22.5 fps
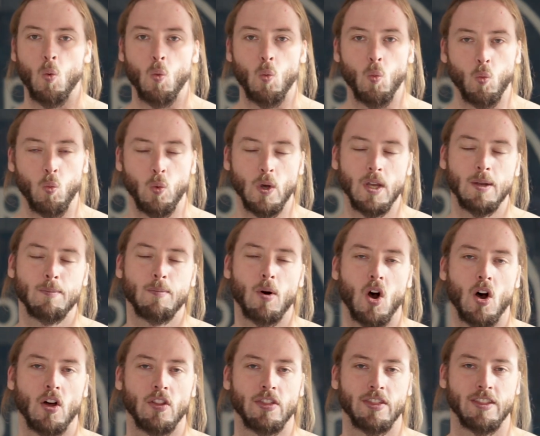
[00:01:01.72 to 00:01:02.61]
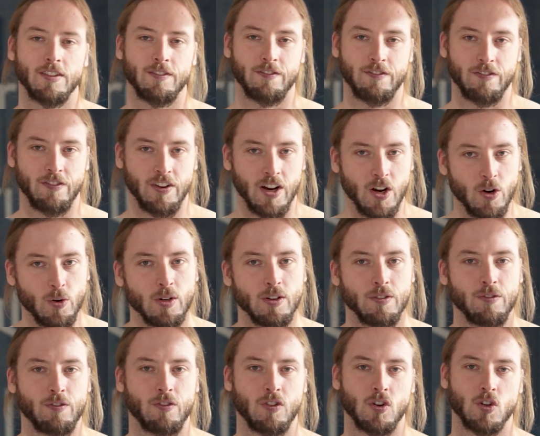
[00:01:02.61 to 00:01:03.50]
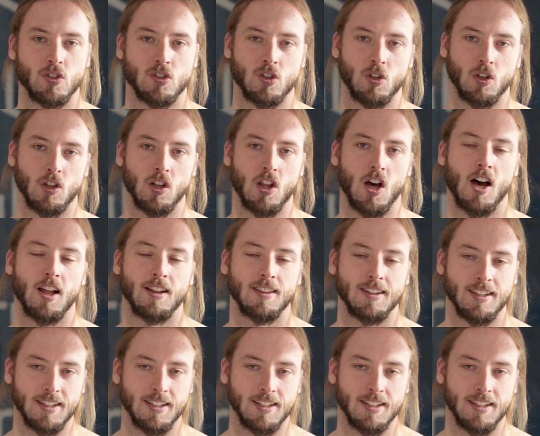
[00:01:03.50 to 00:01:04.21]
We bought the very first lot